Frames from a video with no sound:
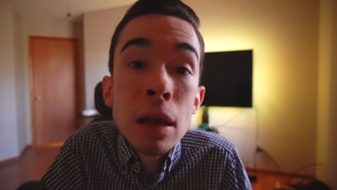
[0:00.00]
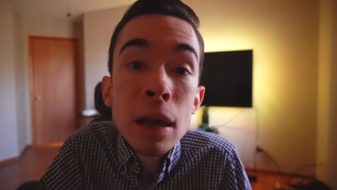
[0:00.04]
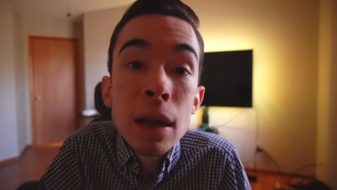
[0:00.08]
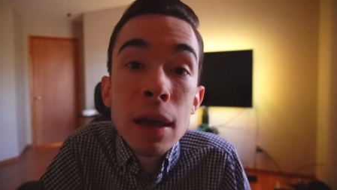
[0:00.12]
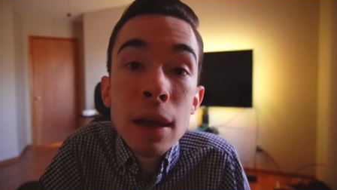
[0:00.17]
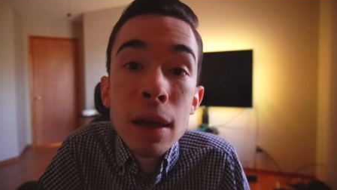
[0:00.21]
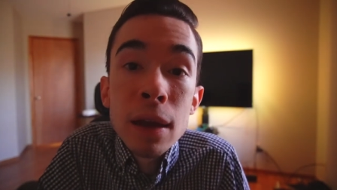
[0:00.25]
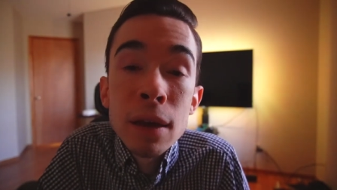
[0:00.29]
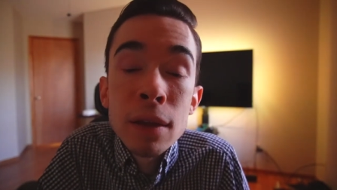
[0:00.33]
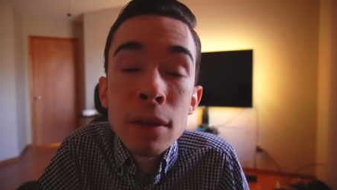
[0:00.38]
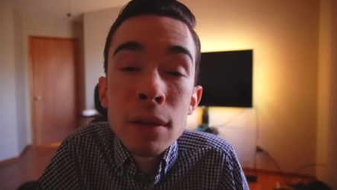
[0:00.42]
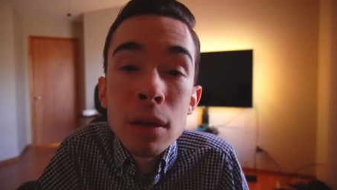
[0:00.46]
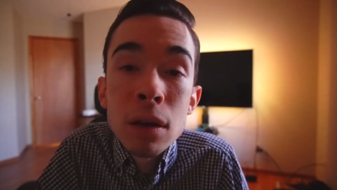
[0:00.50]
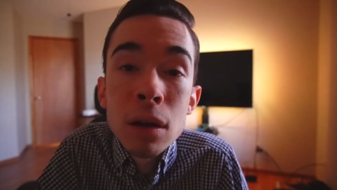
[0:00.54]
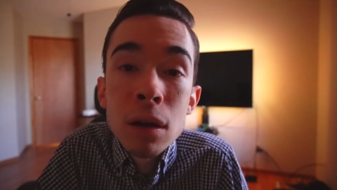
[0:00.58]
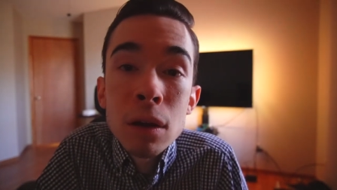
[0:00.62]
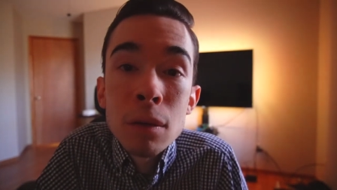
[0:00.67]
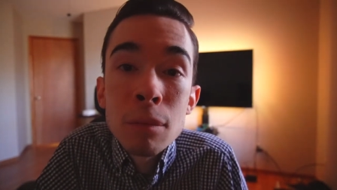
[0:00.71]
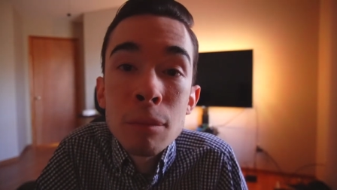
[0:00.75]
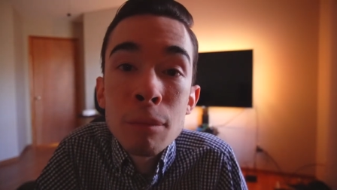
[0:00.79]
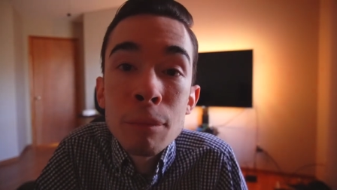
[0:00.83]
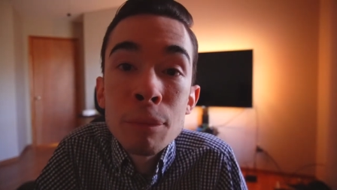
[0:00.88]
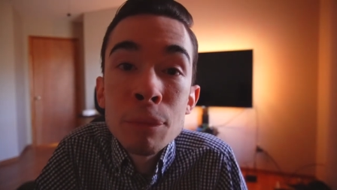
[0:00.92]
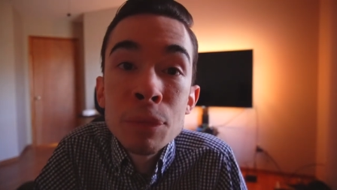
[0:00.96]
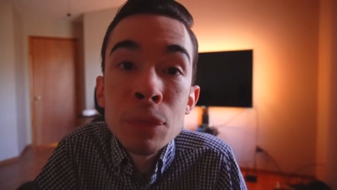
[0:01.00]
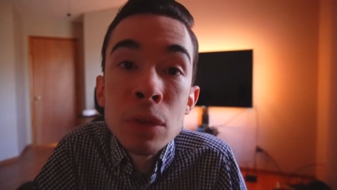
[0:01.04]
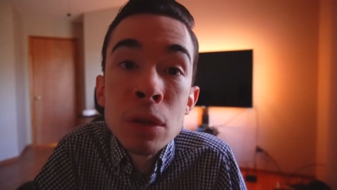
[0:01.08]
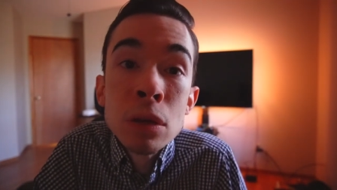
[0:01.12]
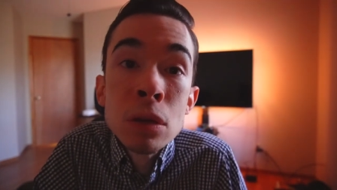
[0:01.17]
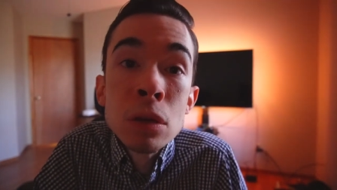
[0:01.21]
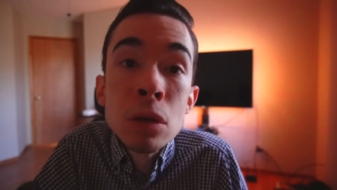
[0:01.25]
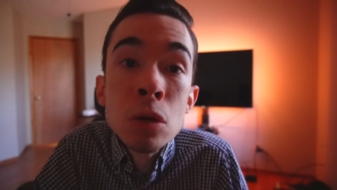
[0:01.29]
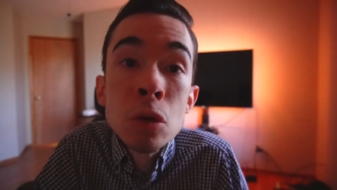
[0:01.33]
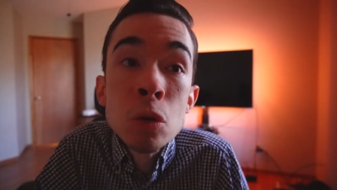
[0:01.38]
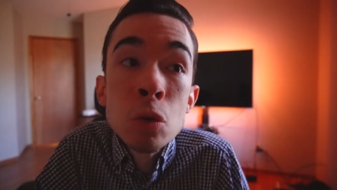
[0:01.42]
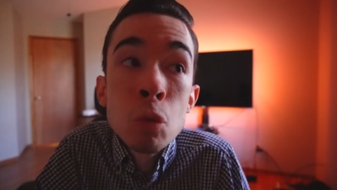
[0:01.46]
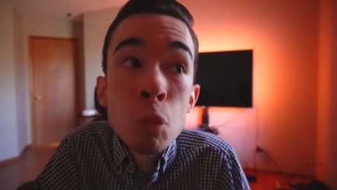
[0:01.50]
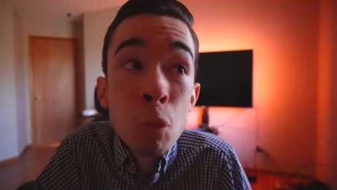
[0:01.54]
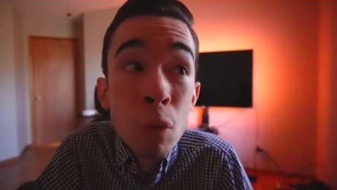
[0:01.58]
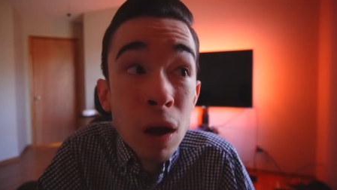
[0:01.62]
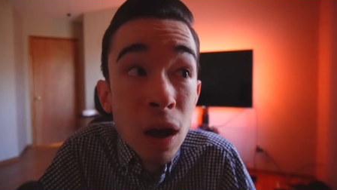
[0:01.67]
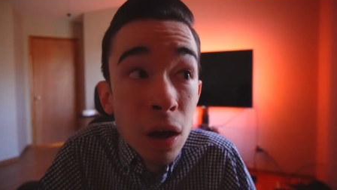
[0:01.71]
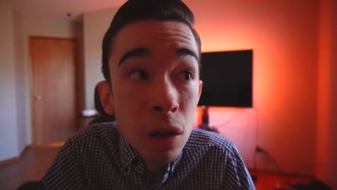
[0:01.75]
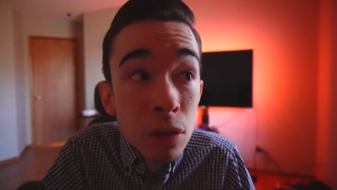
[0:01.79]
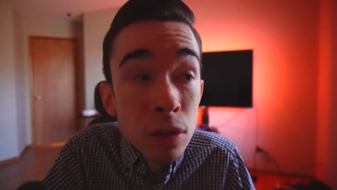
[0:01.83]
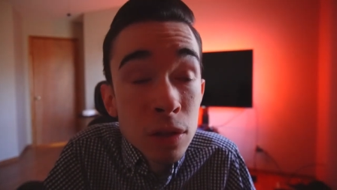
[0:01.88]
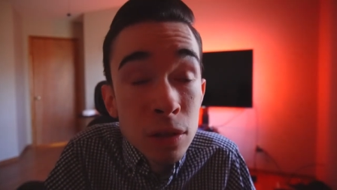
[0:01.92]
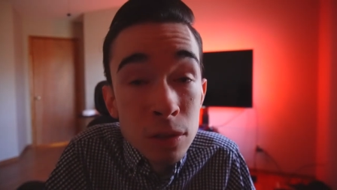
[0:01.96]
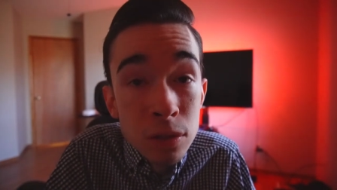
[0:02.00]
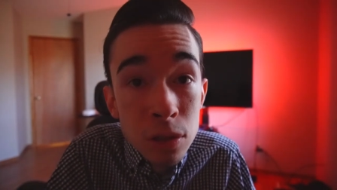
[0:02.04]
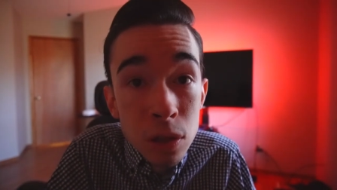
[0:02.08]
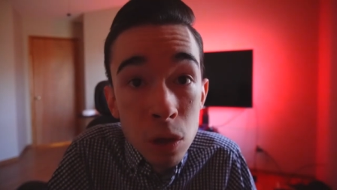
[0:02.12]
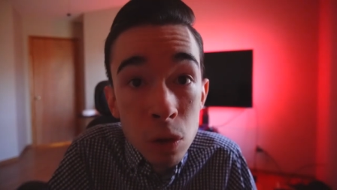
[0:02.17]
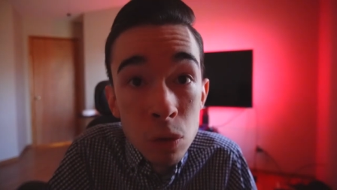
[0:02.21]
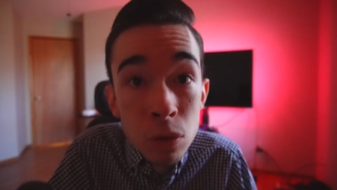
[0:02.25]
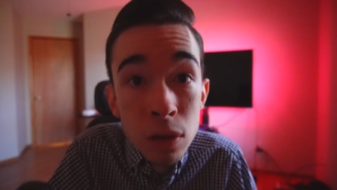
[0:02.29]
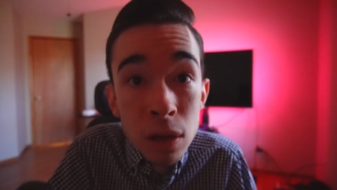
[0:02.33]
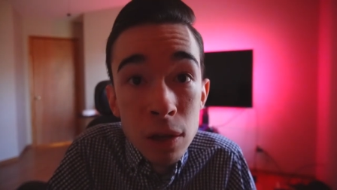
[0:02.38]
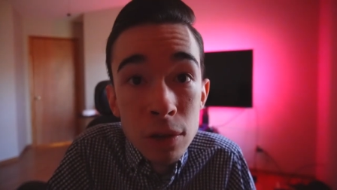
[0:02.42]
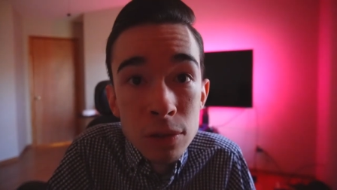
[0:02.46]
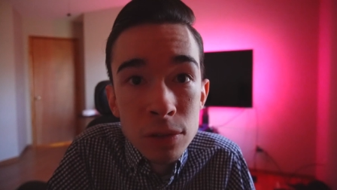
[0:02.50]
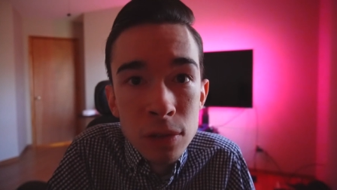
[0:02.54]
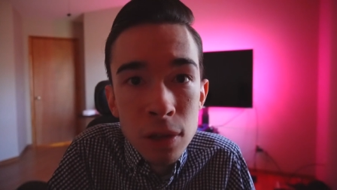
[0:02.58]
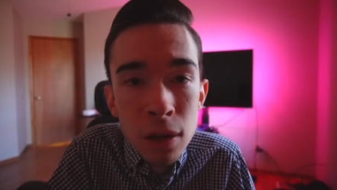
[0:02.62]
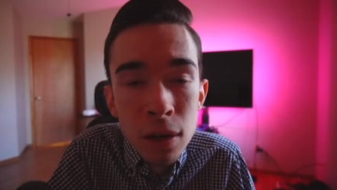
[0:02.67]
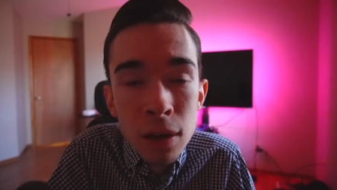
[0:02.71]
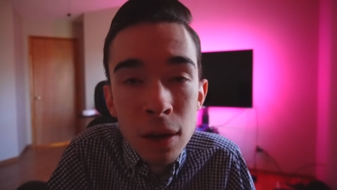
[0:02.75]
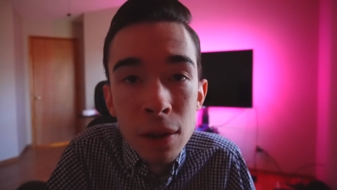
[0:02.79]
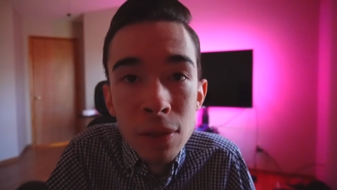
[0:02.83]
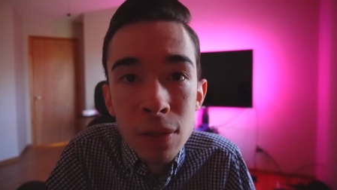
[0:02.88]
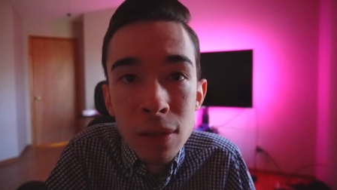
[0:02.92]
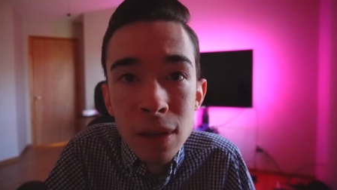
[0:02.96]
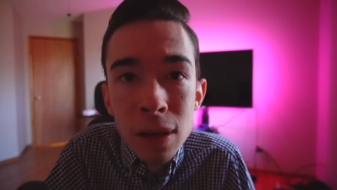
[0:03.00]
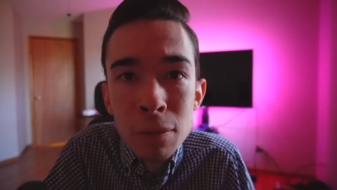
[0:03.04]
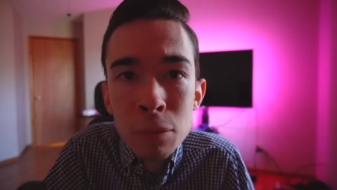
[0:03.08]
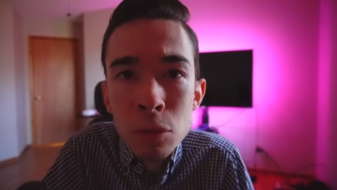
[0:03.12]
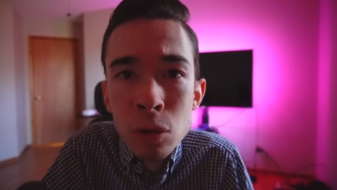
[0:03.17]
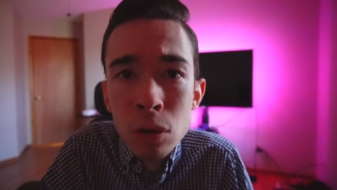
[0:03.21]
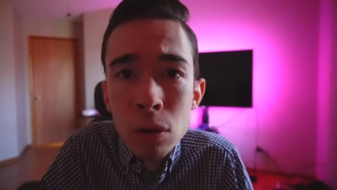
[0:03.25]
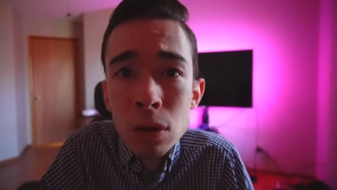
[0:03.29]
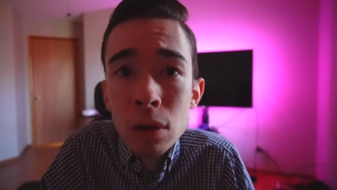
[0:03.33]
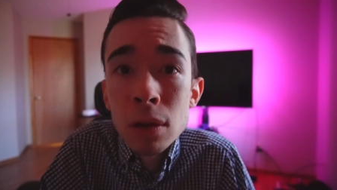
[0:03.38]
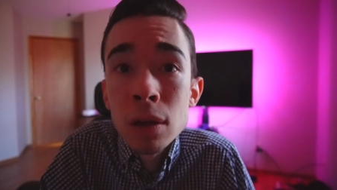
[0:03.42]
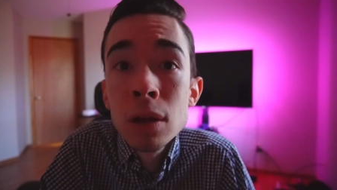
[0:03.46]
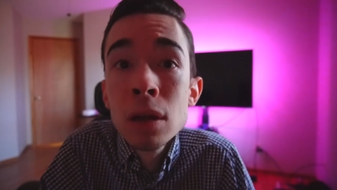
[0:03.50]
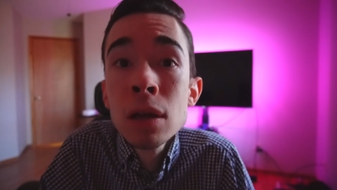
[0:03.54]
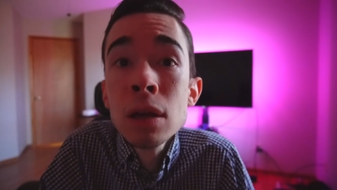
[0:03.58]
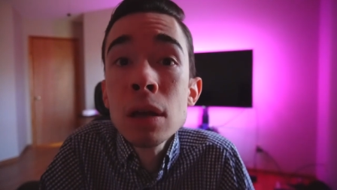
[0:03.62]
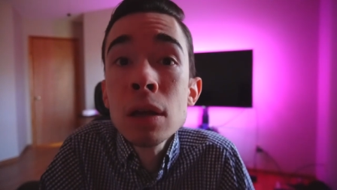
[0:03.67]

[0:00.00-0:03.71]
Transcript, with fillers: And um, while it's cold outside, I think I'm gonna